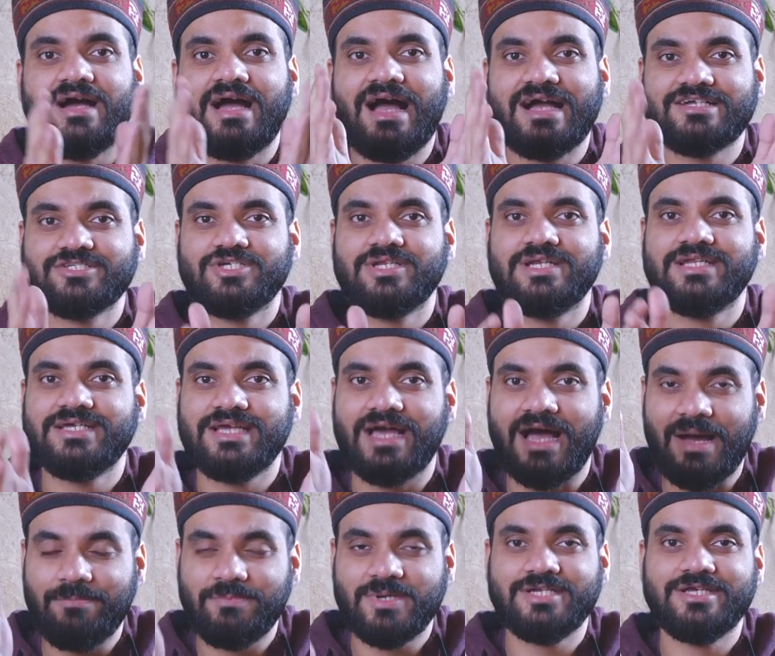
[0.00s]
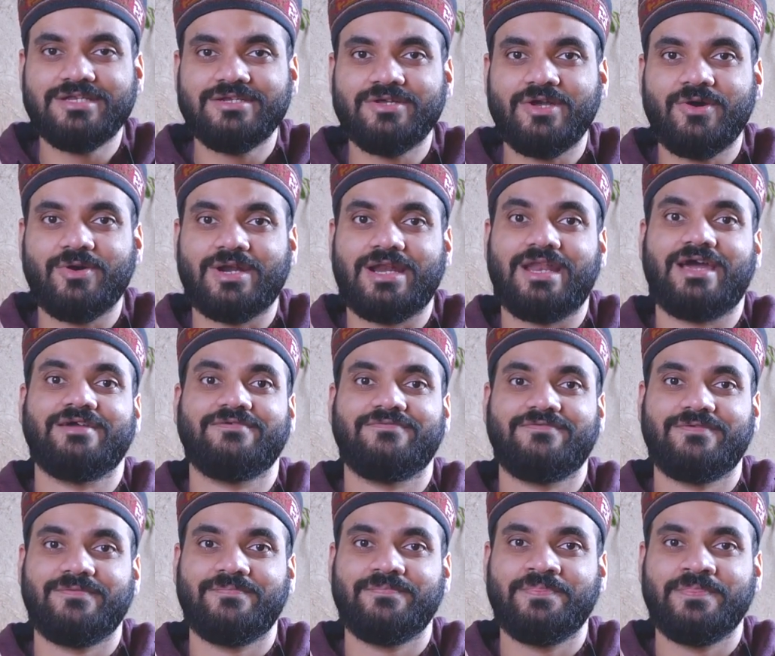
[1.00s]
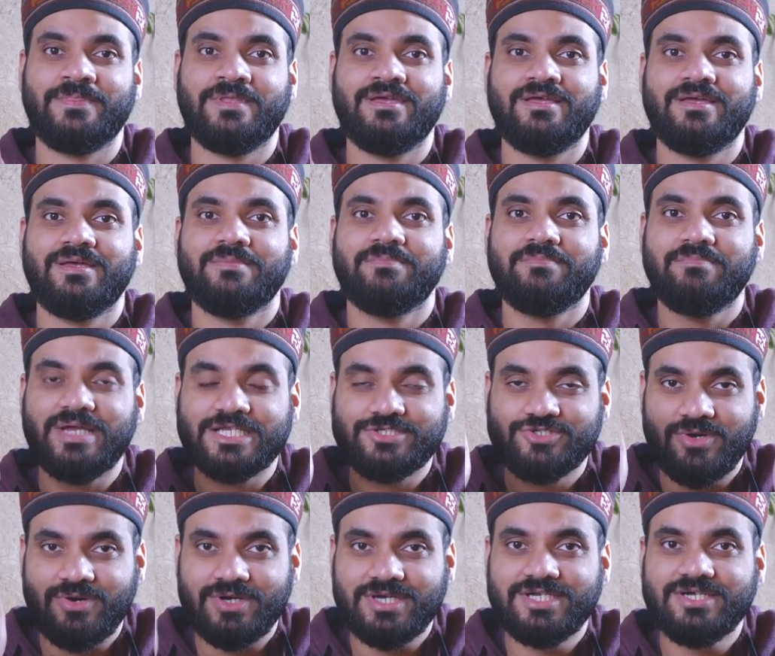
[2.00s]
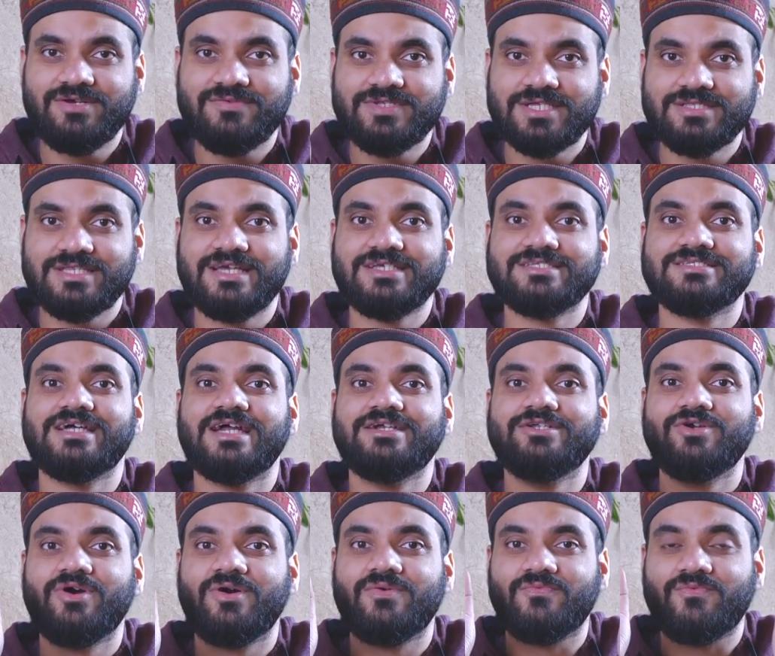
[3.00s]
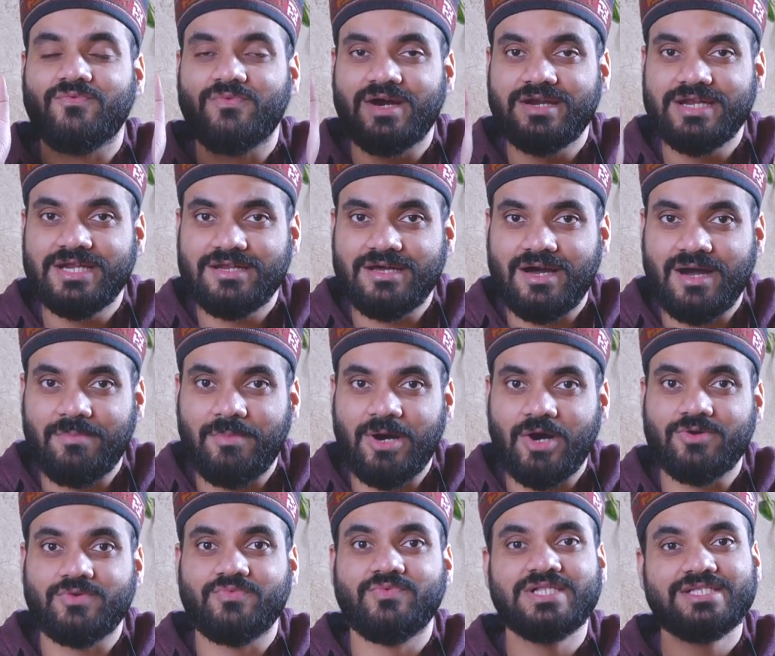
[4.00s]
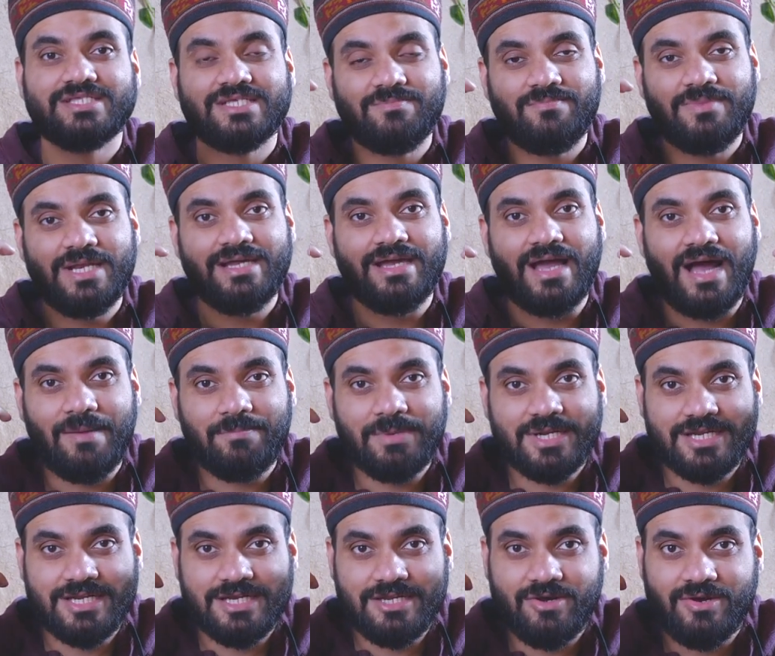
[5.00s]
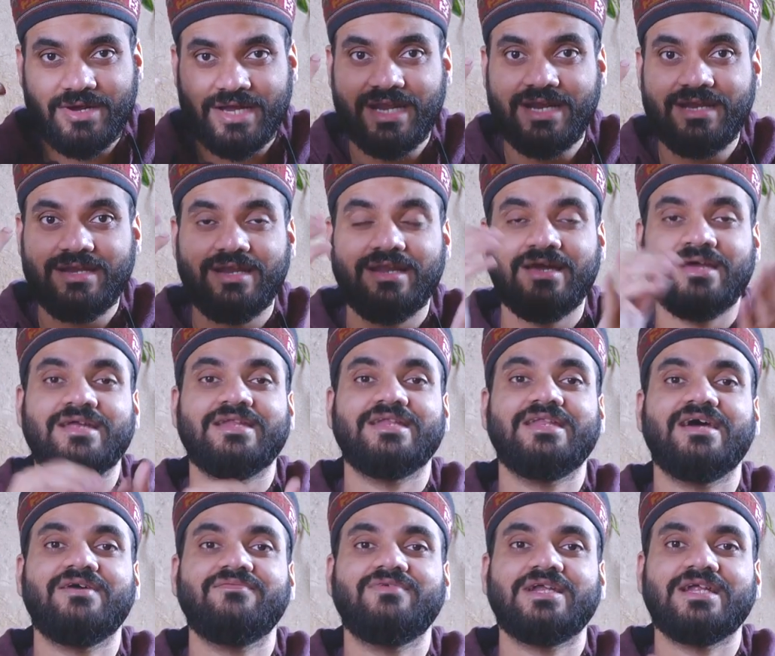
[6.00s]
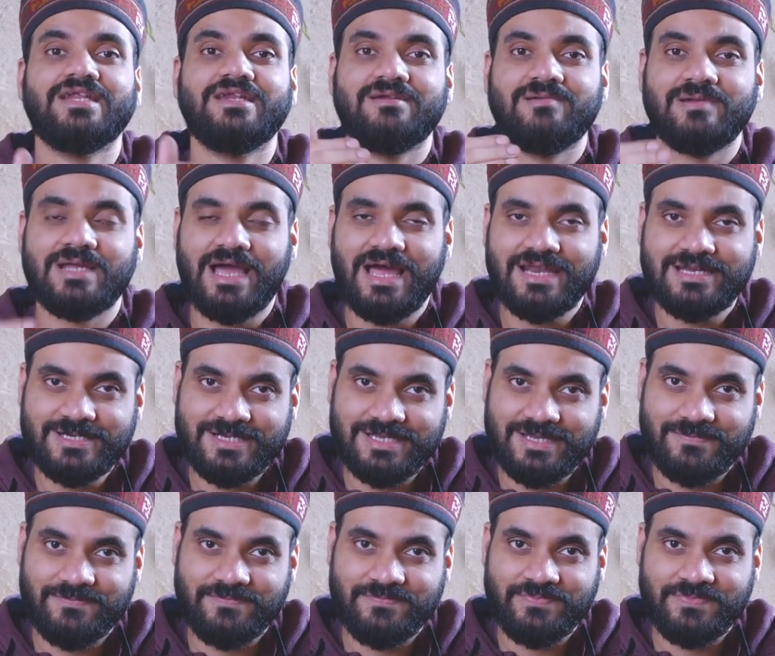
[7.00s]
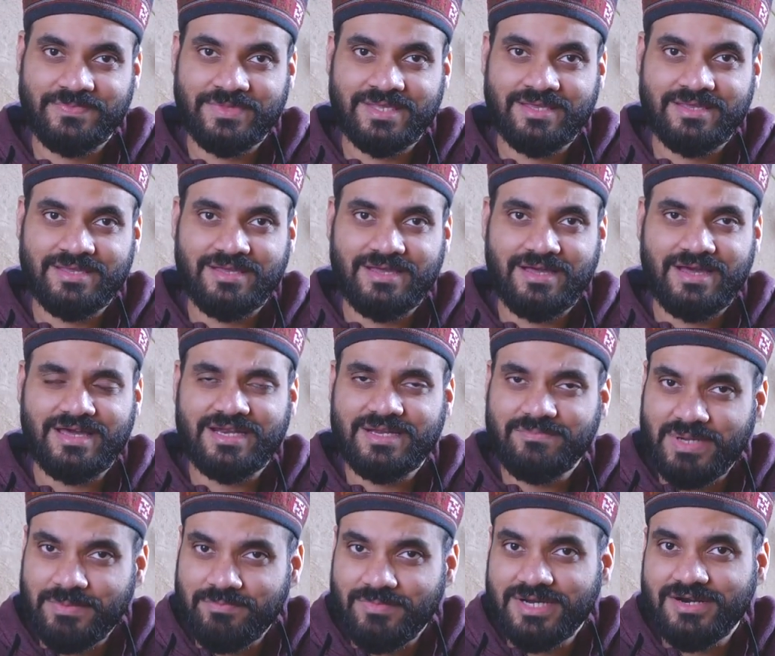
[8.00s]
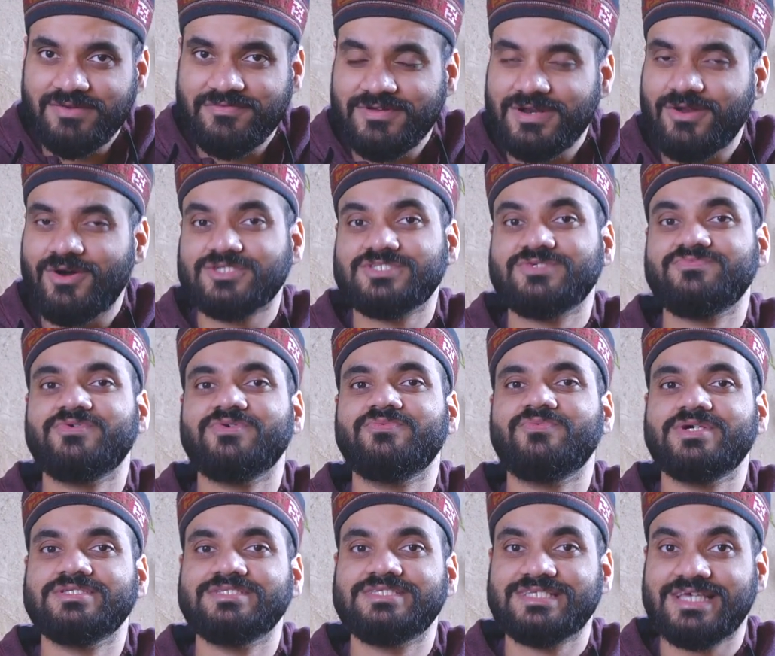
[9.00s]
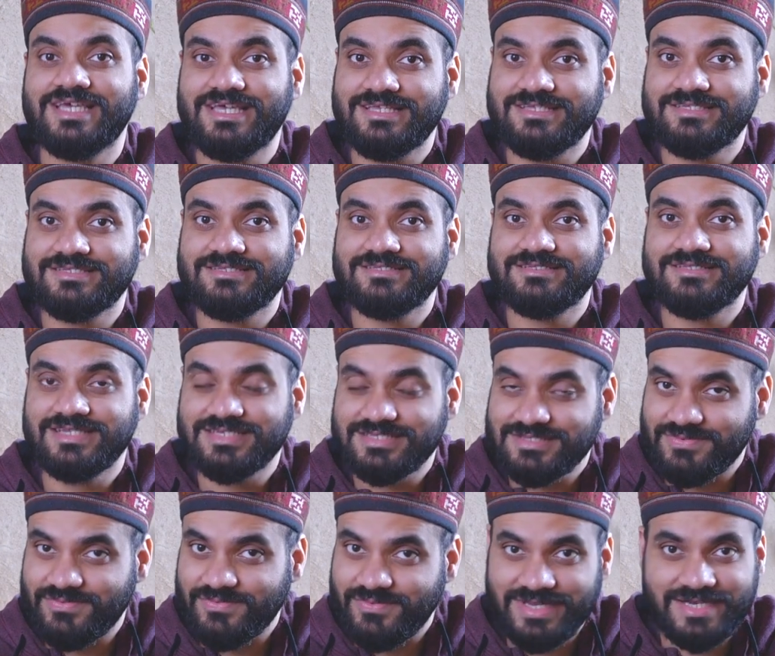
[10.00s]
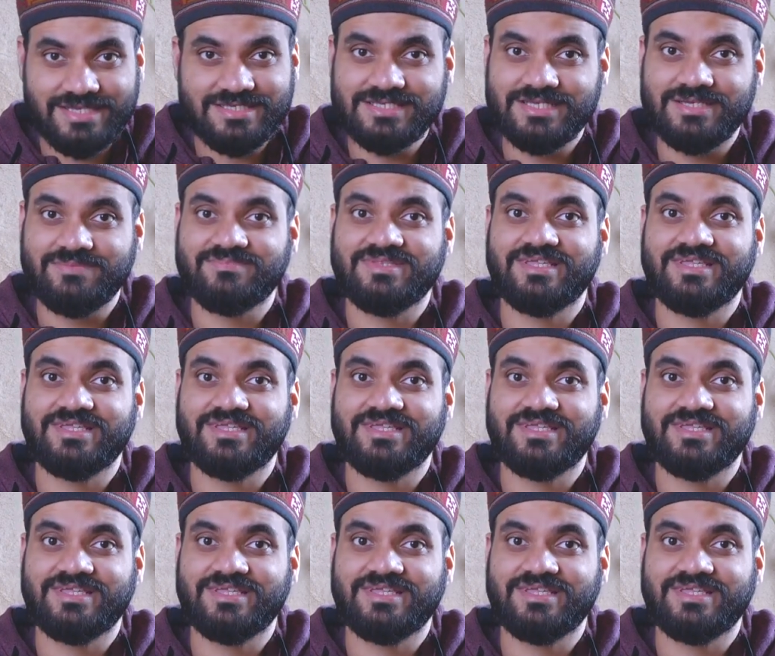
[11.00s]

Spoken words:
actually happen in your life. Majority of the things that you are worried about will simply happen in your head, never in reality. I remember a philosopher once saying this very same